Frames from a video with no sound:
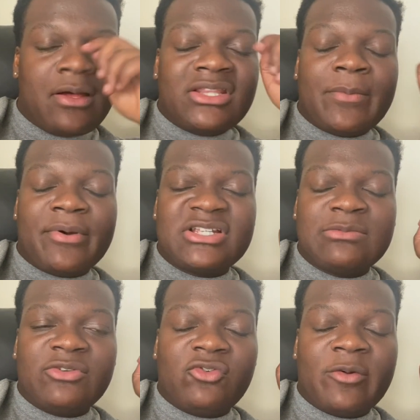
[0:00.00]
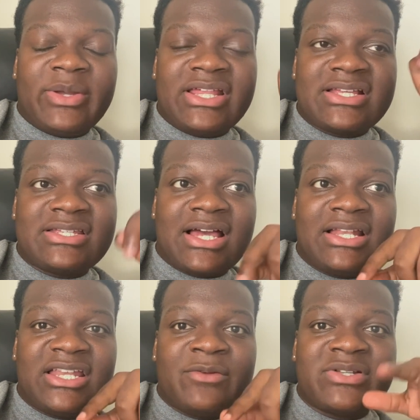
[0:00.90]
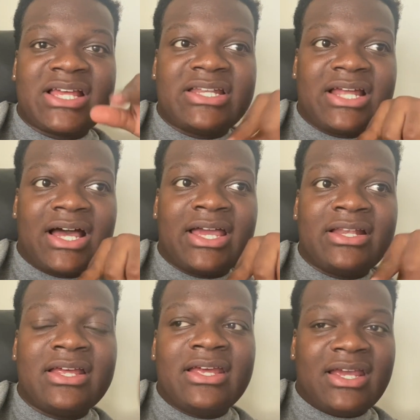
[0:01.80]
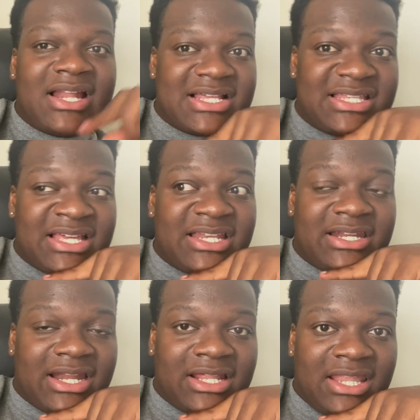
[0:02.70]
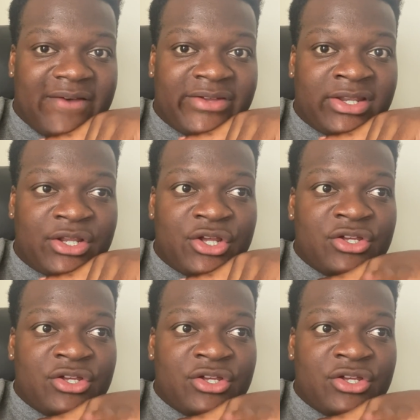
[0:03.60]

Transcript: The person before me that signed in was at 9, and I signed in at 11.